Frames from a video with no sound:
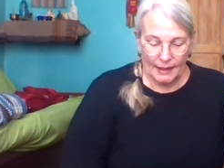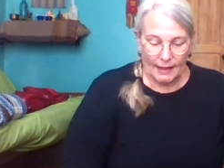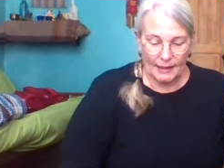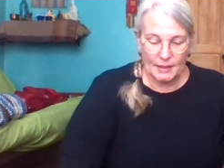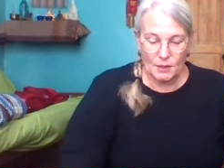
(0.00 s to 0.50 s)

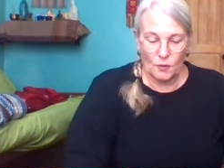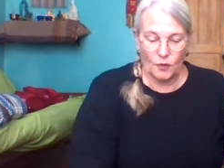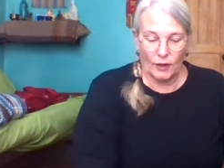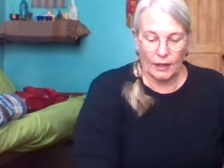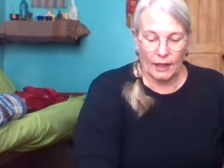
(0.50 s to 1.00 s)
It's so
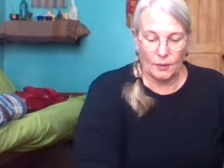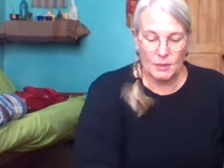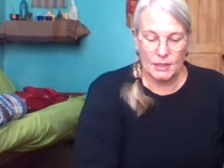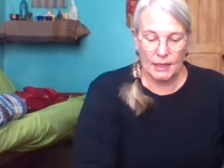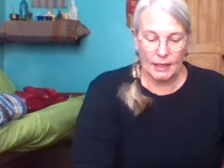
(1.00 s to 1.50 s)
funny. I
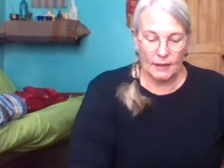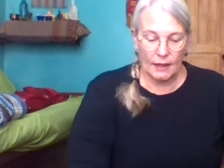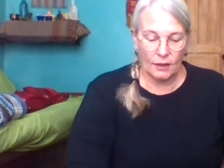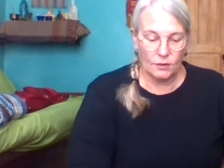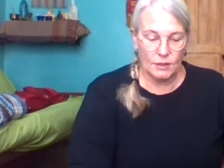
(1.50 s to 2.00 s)
was thinking the
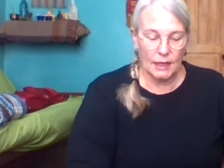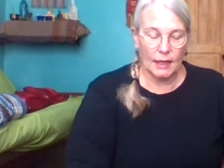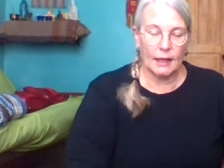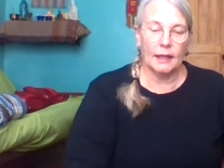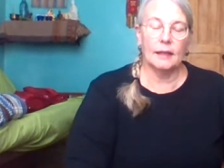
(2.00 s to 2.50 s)
other
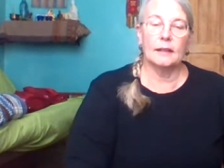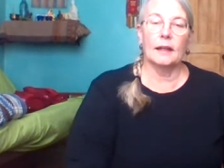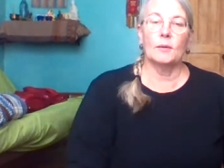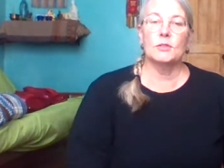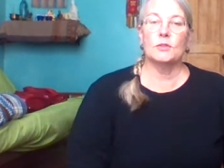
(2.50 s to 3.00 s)
day,
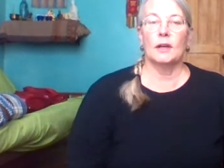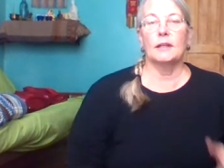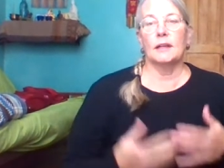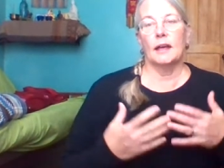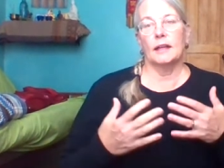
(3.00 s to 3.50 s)
I was trying
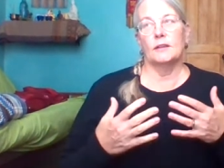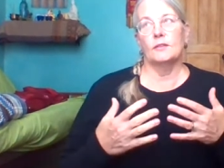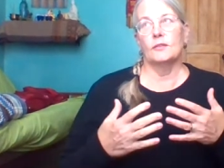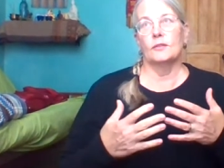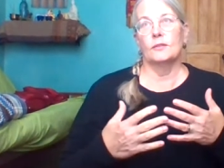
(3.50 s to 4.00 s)
to kind
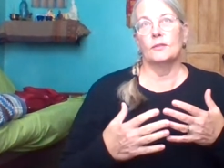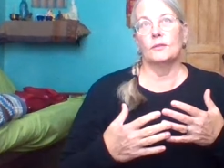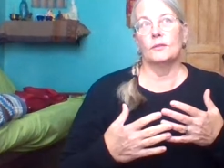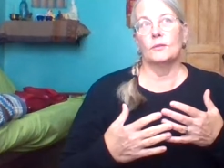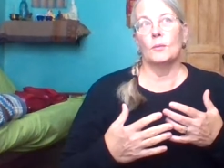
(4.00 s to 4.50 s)
of
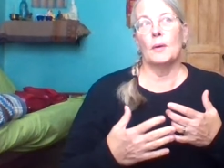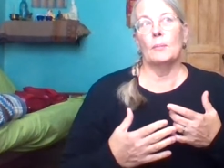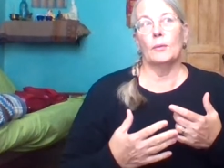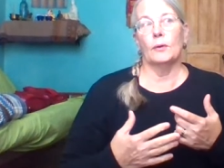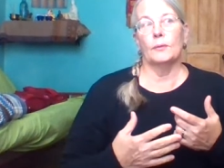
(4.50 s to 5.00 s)

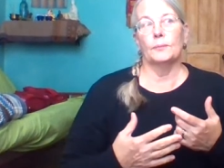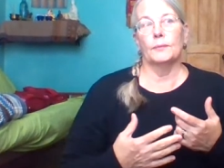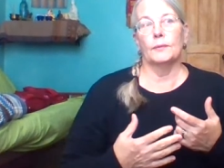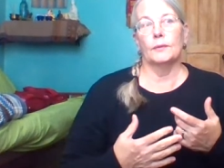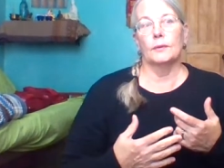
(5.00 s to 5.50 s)
remember
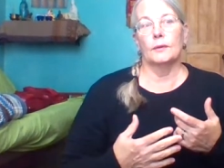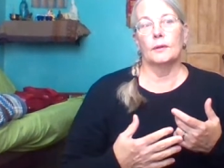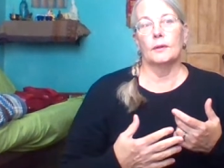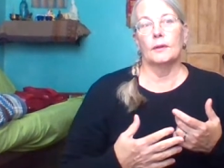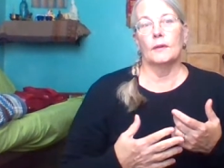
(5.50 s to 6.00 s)

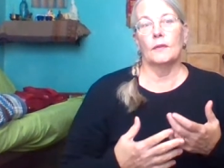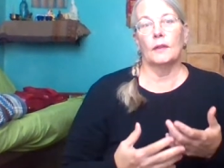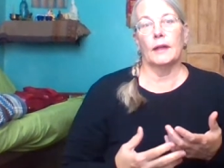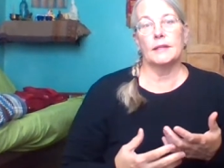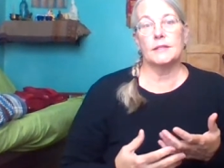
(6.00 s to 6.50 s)
the
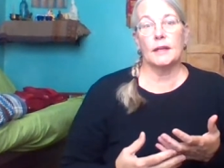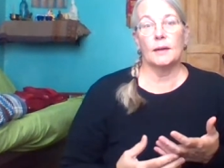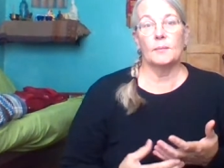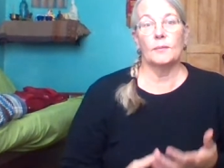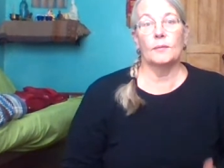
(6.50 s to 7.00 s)
last
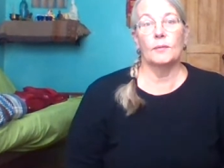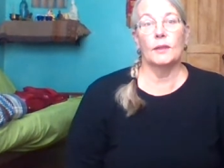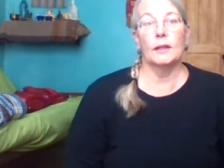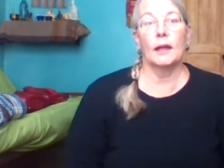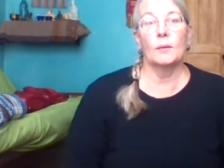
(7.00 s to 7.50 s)
time
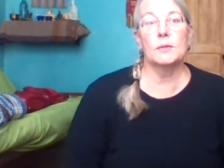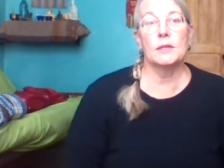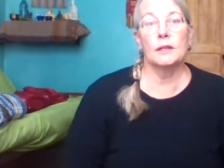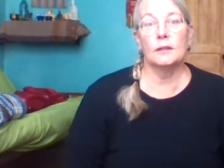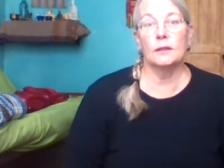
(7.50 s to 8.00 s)
that I was
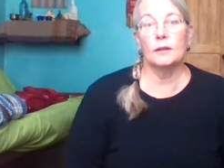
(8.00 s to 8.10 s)
at